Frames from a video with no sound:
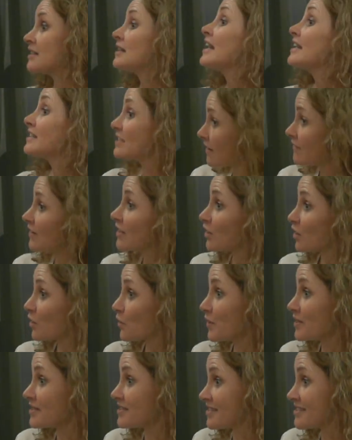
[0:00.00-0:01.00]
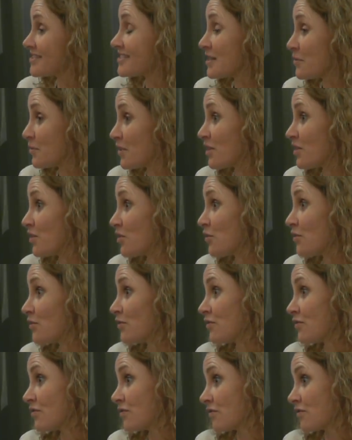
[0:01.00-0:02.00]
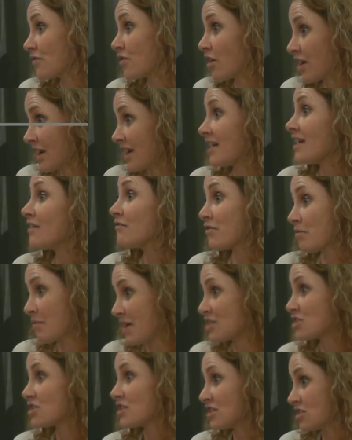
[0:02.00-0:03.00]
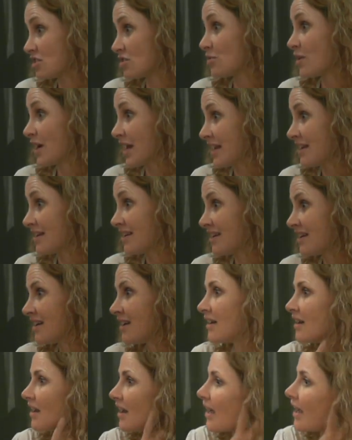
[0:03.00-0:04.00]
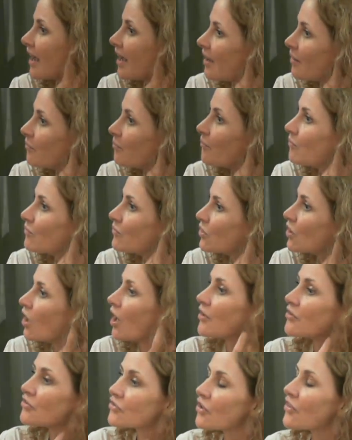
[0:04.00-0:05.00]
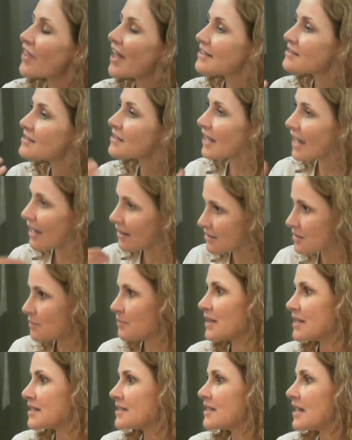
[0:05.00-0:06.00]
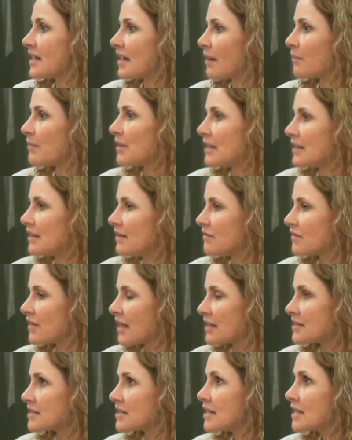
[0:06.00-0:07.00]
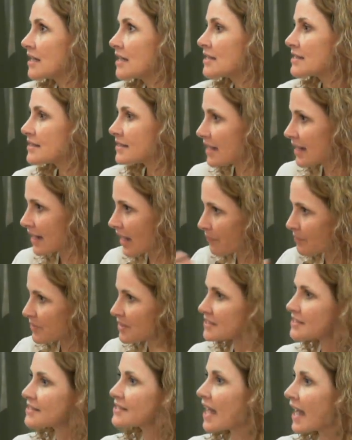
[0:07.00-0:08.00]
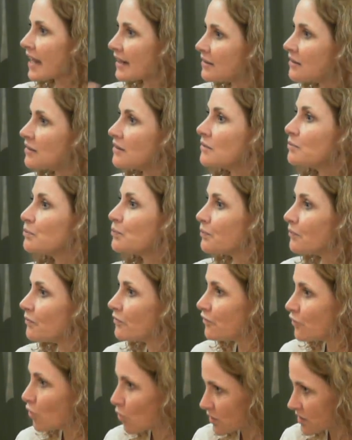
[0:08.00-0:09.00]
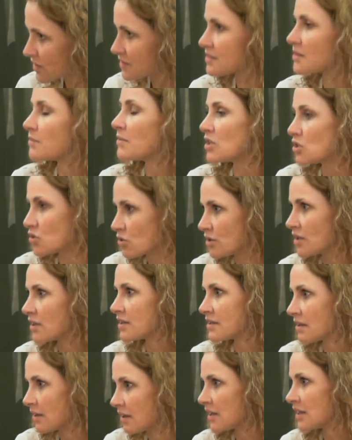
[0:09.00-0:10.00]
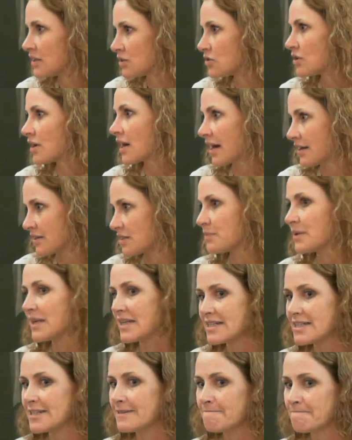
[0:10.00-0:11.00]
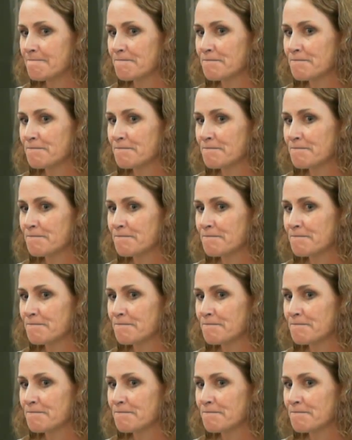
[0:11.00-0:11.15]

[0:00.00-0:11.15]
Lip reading: let's have a little quiz and see whether you've got any information into your head. So that's accountability, and I believe that setting up this cycle forces them into accountability.